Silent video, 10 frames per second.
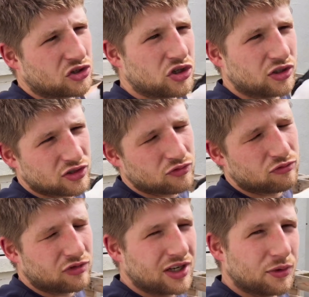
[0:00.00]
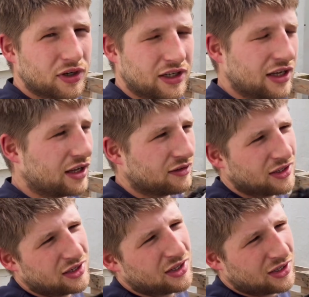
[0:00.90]
She doesn't really want to get
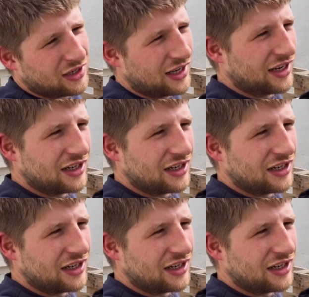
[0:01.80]
in